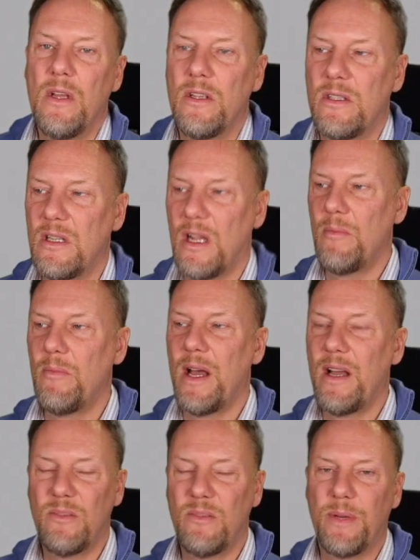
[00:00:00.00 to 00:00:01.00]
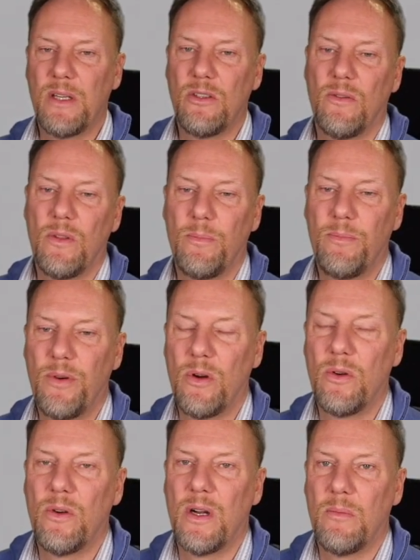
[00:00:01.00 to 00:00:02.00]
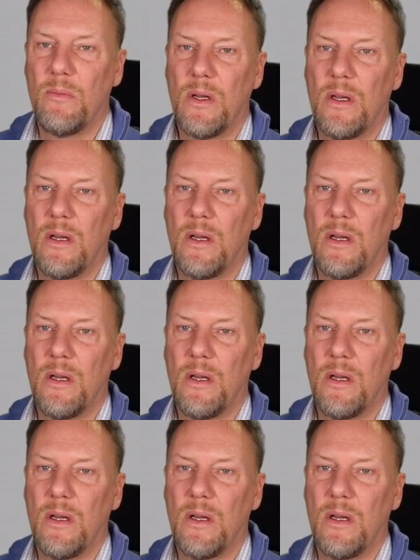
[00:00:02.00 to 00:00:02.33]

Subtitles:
some aspect of the program